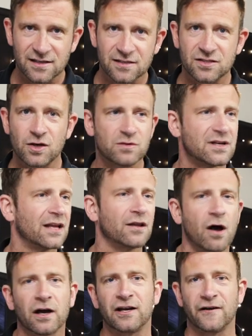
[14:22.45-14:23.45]
This show's not
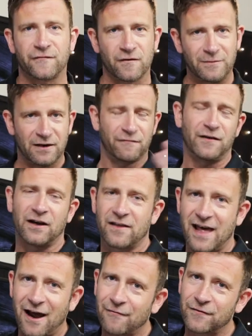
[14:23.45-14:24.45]
long enough for me to figure
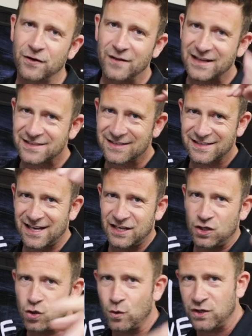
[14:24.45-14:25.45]
that out for you. That's inside
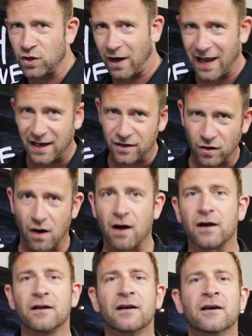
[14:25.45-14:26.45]
of you and your head and your
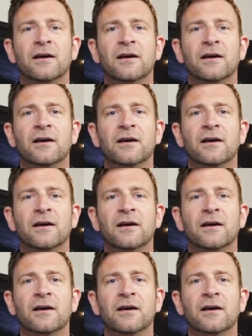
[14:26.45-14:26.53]
heart.